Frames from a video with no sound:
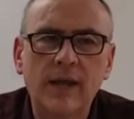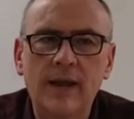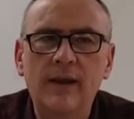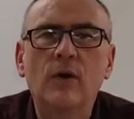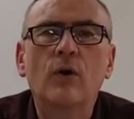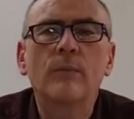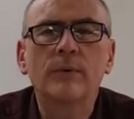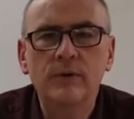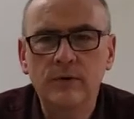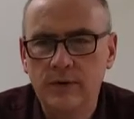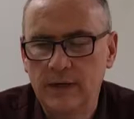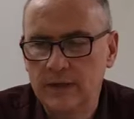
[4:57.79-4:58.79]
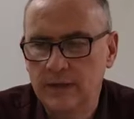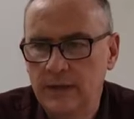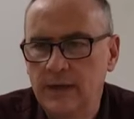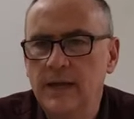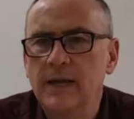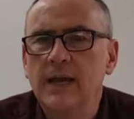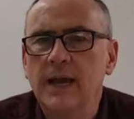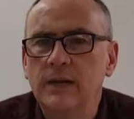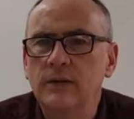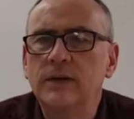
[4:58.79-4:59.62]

at it hermeneutically and